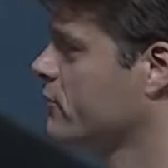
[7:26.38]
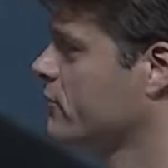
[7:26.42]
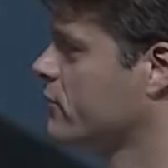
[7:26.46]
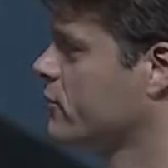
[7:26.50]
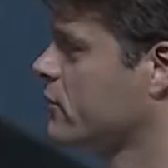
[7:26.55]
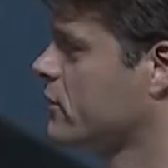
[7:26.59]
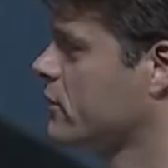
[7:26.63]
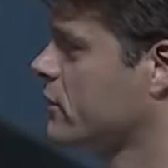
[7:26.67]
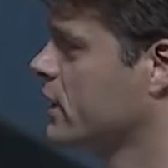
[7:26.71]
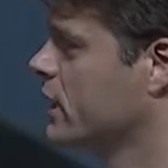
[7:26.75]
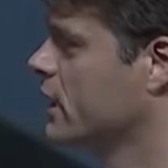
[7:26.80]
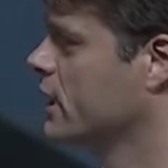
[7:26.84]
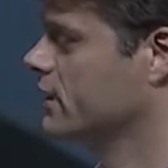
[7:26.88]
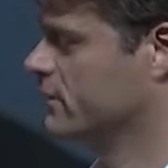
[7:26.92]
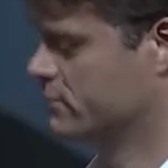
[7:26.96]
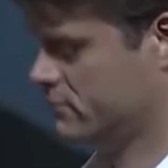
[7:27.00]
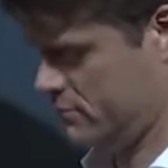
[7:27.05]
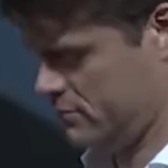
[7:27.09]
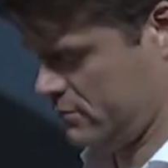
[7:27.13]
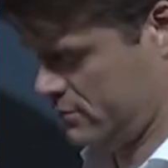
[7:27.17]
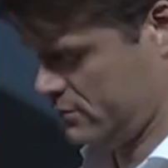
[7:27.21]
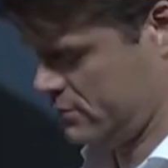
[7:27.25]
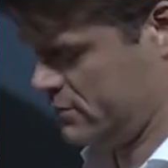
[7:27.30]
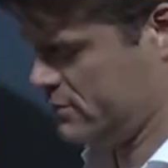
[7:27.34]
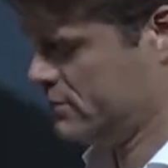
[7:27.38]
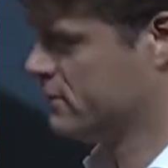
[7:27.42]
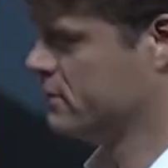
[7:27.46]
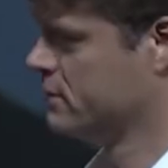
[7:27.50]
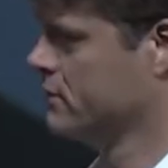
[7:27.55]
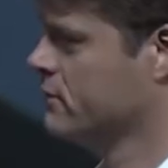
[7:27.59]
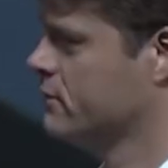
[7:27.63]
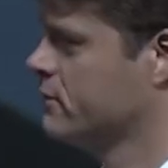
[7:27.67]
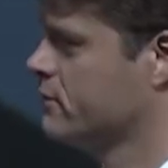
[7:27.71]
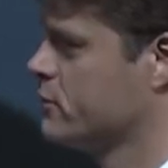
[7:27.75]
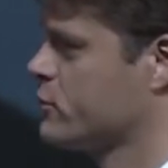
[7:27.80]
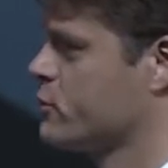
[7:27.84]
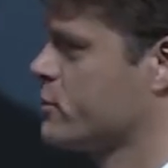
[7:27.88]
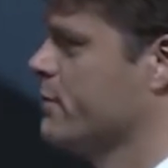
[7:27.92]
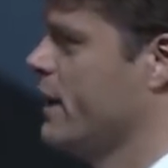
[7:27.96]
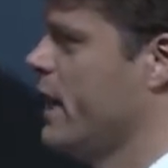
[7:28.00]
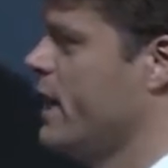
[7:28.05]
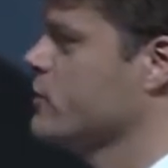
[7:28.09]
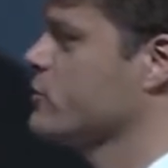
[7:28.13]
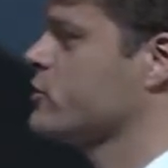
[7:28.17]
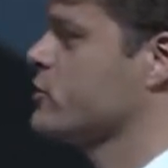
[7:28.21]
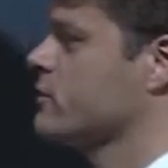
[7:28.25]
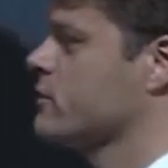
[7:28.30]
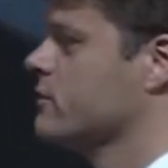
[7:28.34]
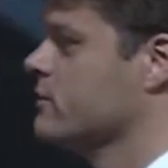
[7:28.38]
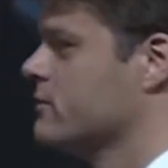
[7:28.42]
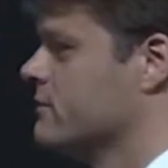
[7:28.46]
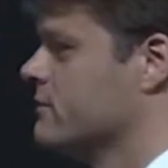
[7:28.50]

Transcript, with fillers: for, uh, for some action.